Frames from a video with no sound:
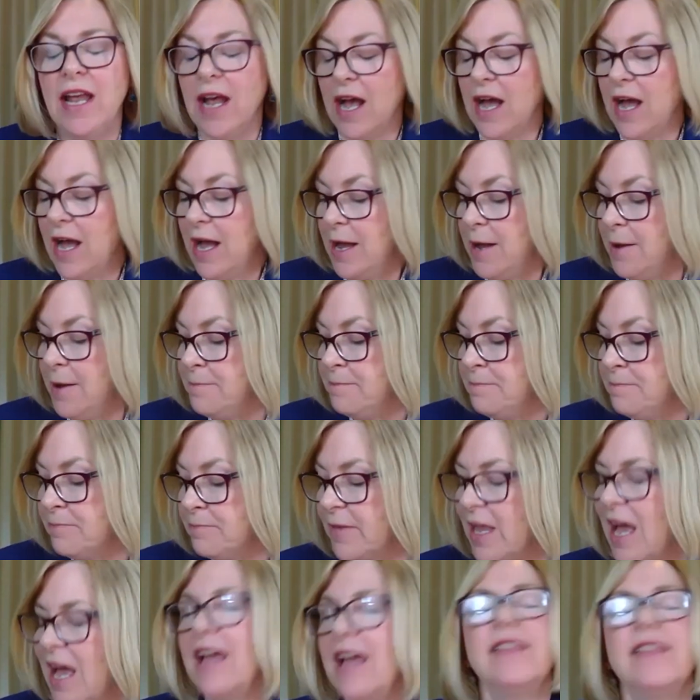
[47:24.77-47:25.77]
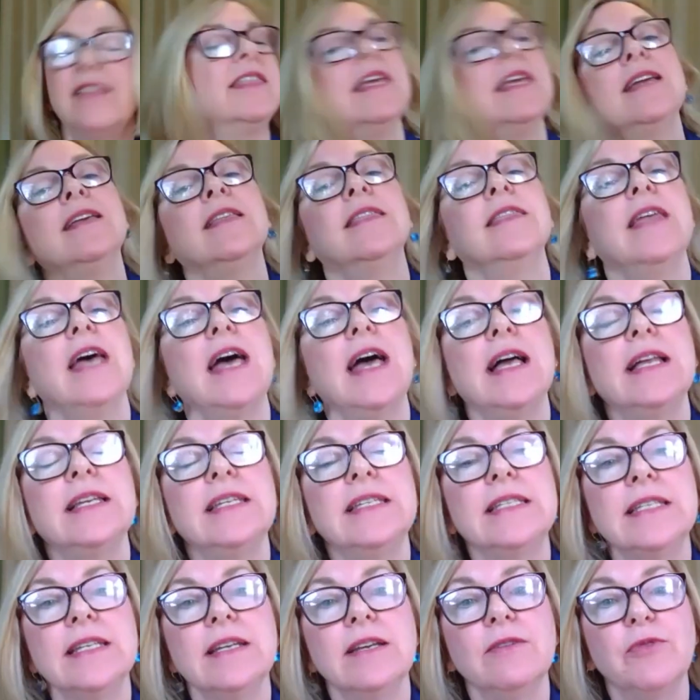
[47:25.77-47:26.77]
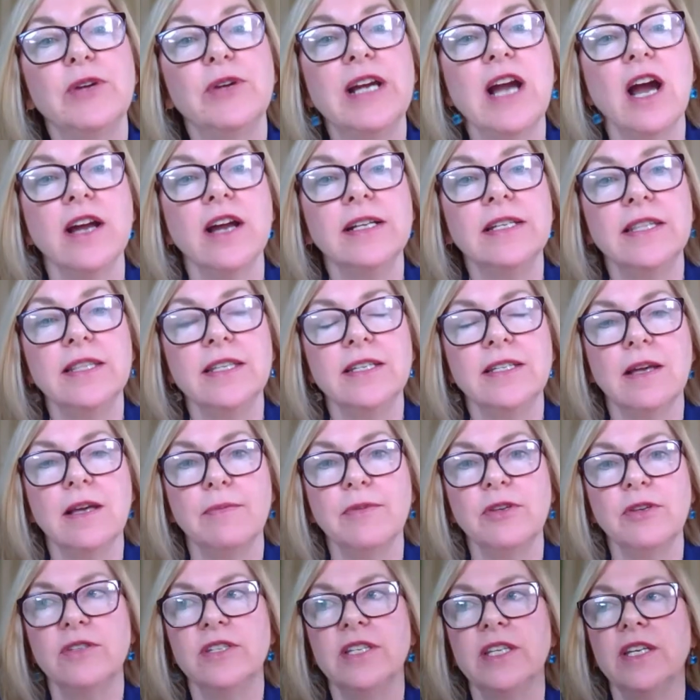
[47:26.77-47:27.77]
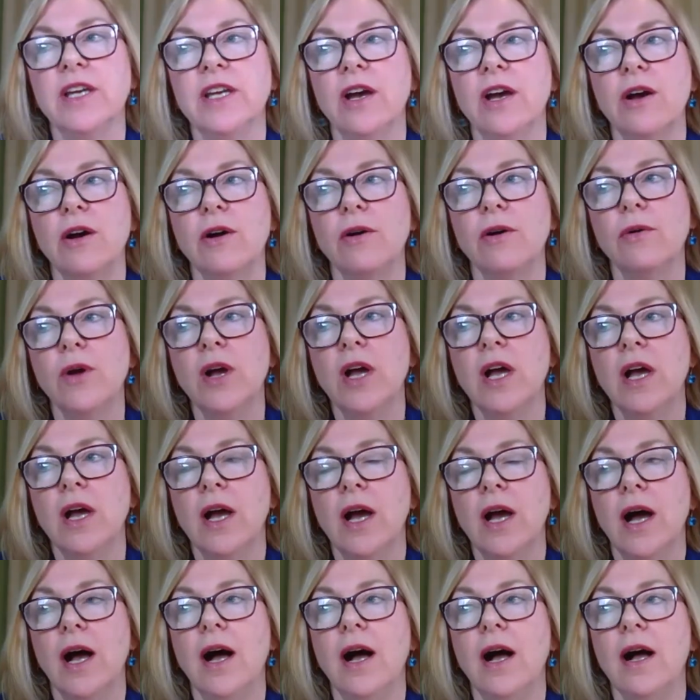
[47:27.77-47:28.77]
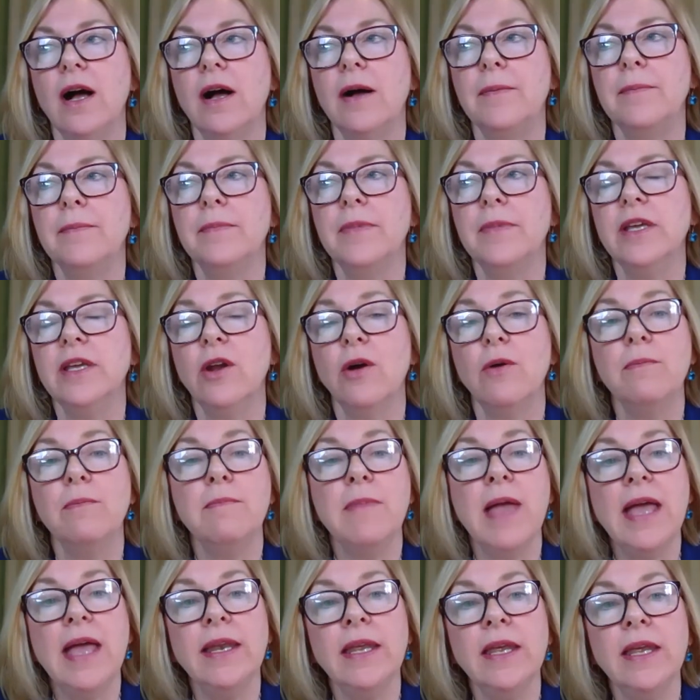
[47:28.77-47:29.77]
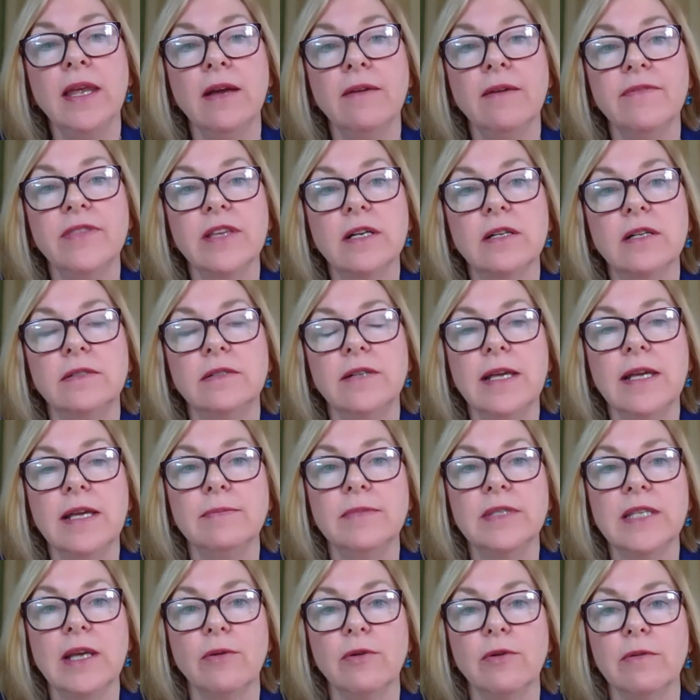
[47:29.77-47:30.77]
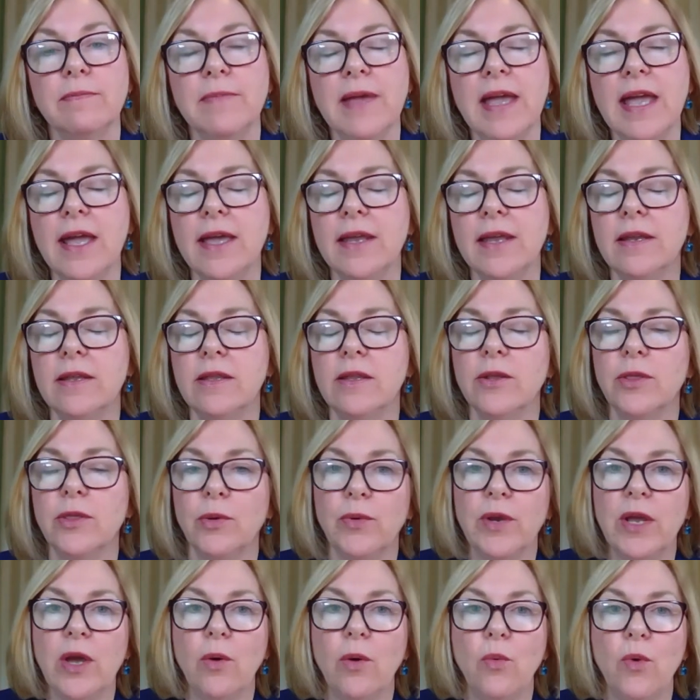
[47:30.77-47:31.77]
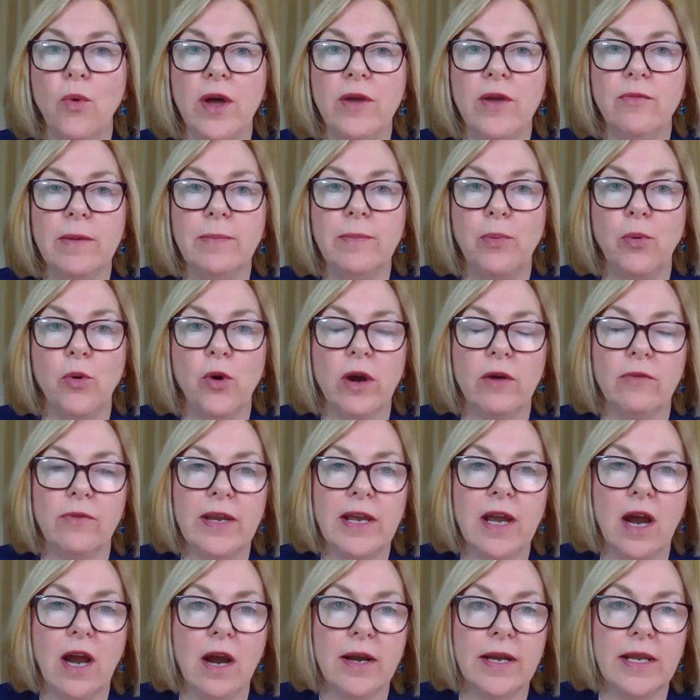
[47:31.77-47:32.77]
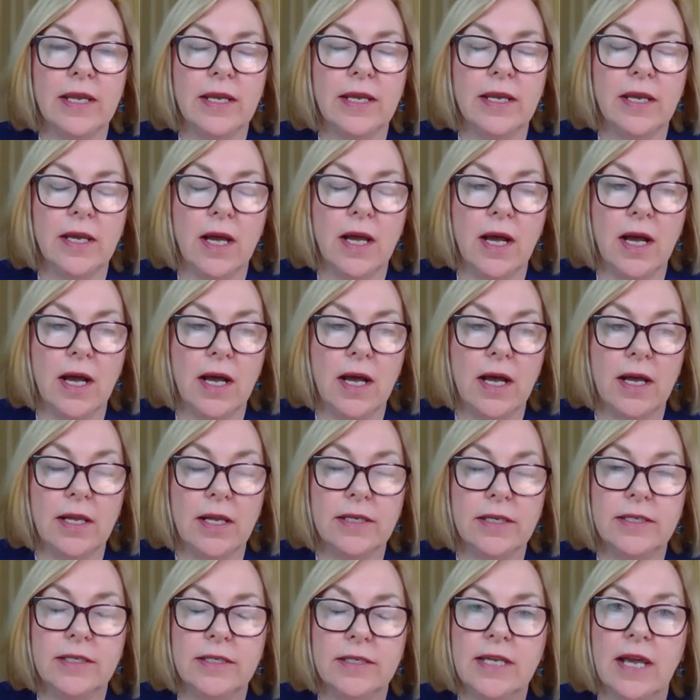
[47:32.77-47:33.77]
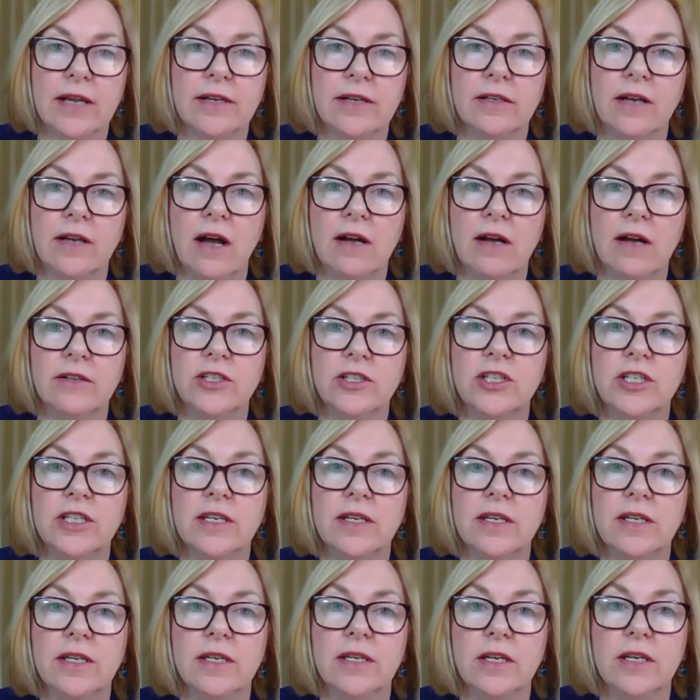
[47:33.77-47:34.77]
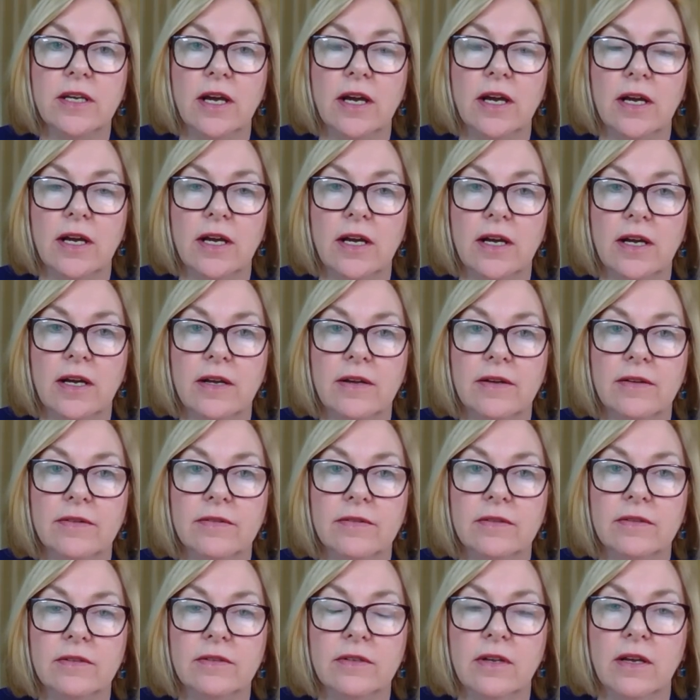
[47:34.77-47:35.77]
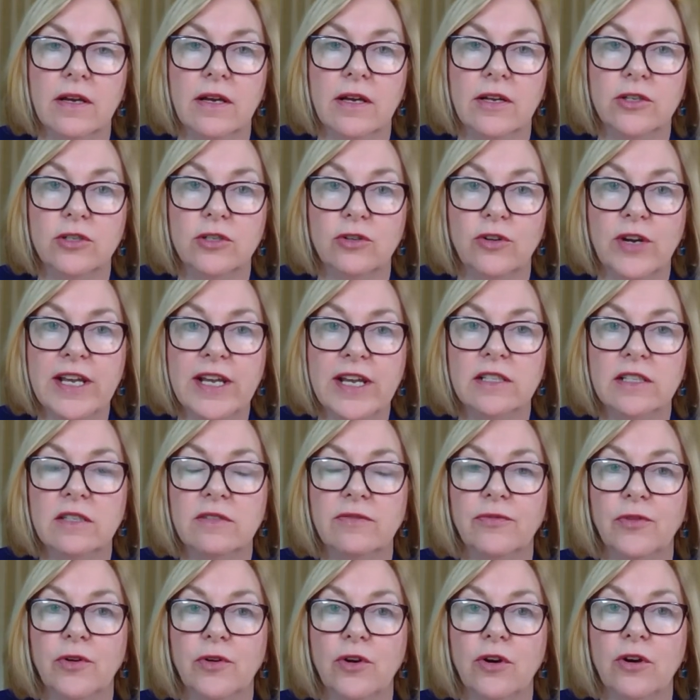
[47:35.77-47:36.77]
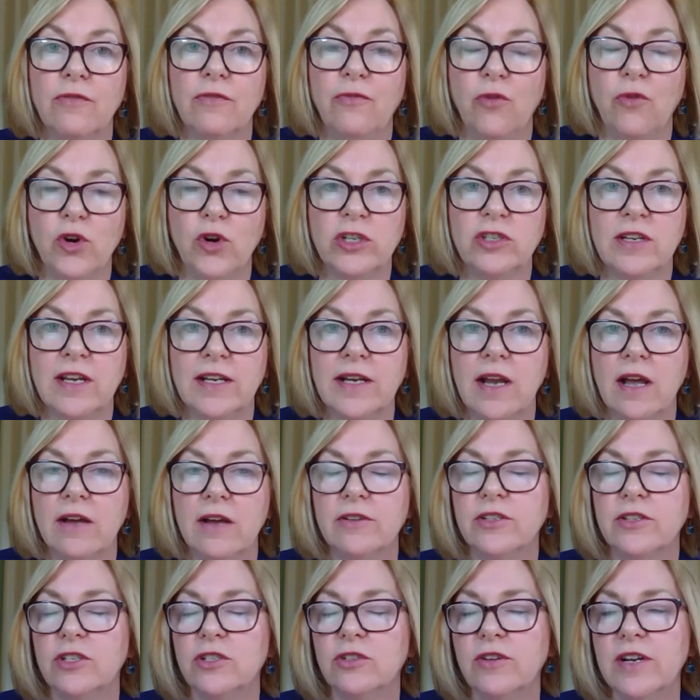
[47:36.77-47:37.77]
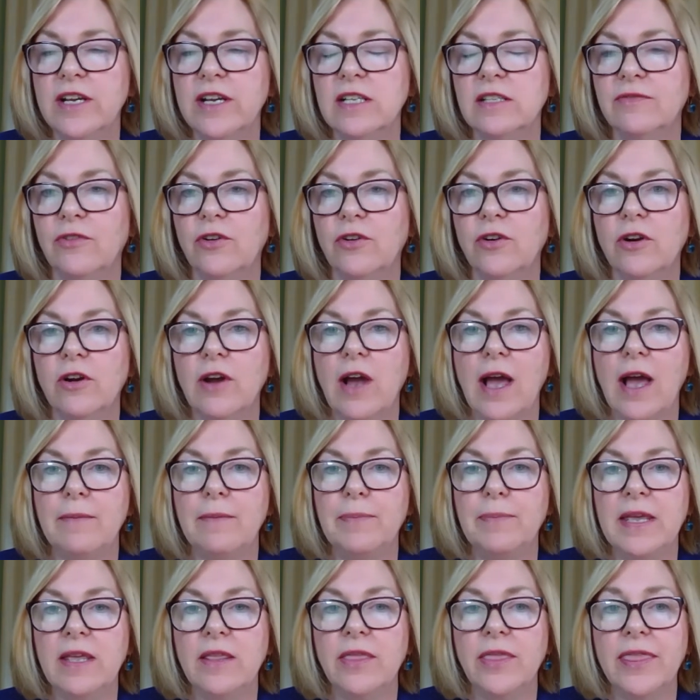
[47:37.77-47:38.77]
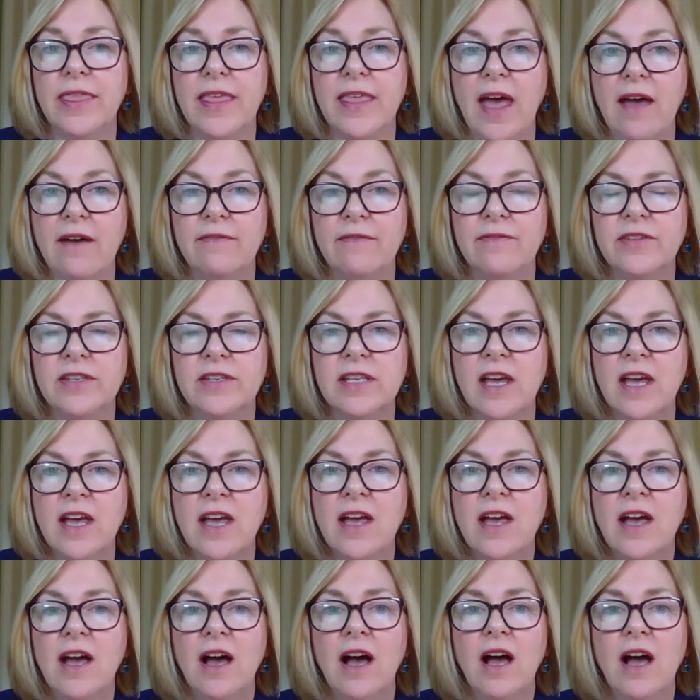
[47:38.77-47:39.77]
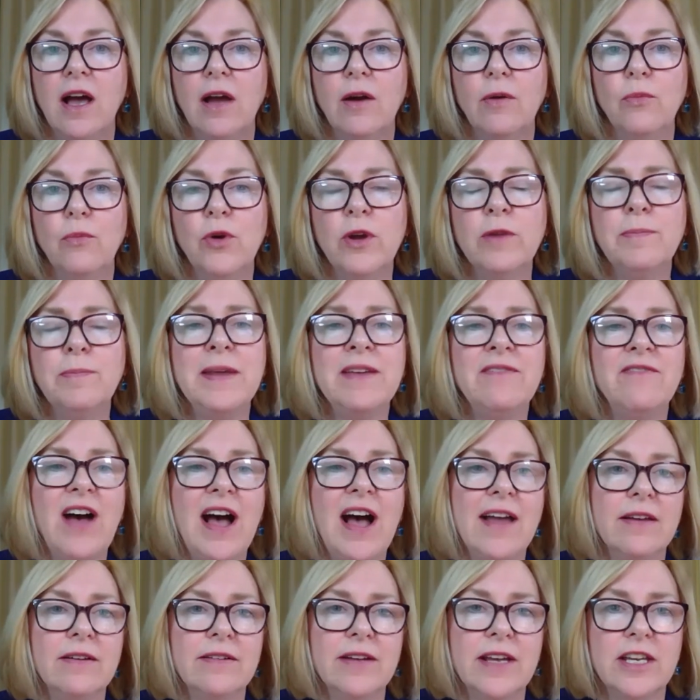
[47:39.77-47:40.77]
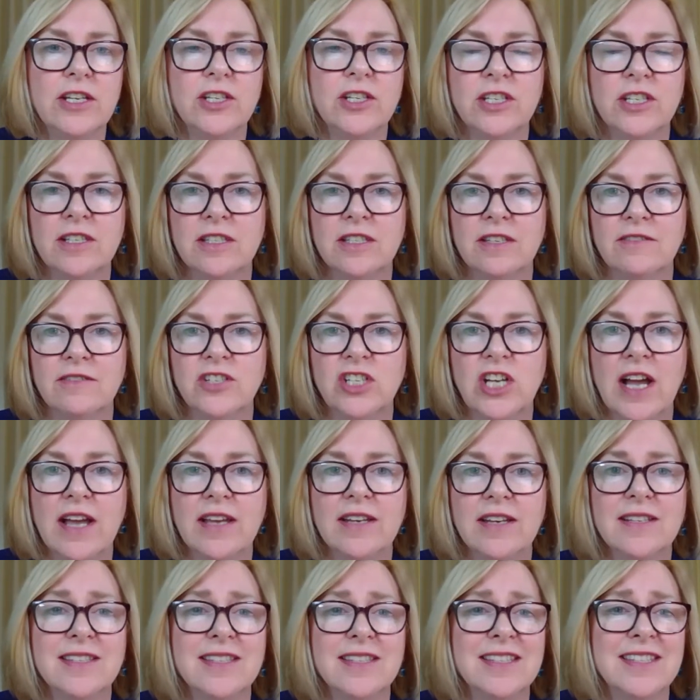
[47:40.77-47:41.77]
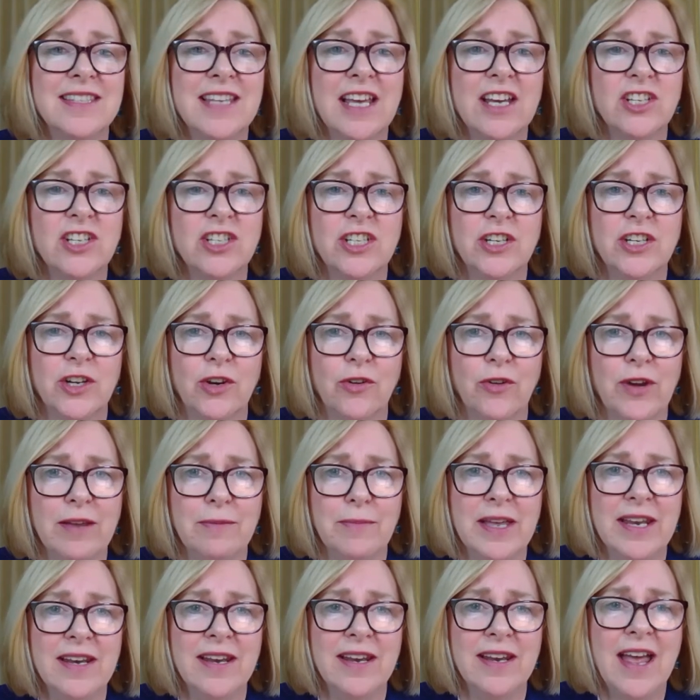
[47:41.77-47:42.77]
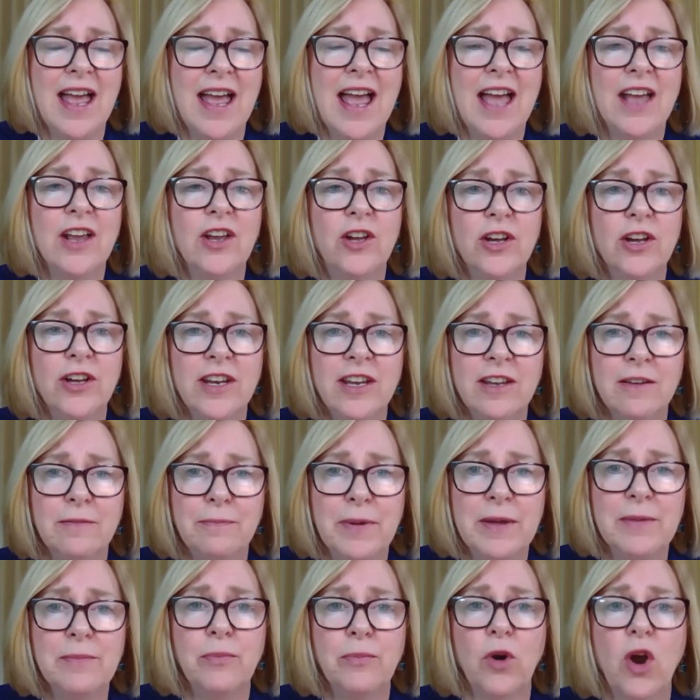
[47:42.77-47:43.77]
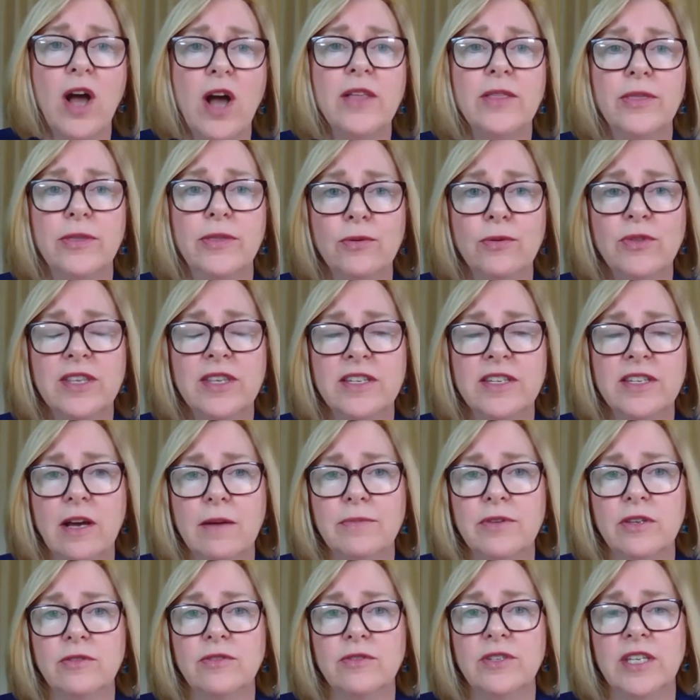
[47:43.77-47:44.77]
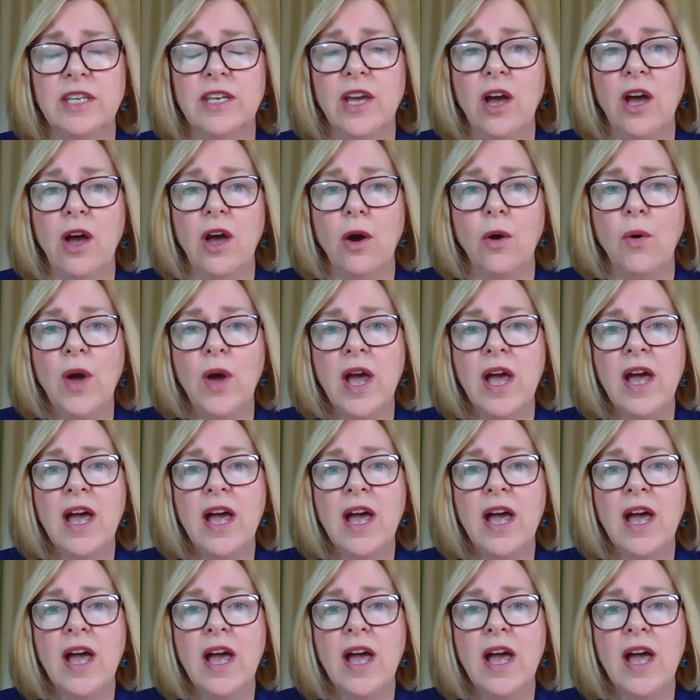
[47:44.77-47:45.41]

Um, I think that in regard to the WTO, um, you know, many of the claims that were made in the 301 report regarding uh, technology uh, uh, transfer, forced technology transfer, theft, uh, would be violations of China's accession agreement and could have been brought through the WTO.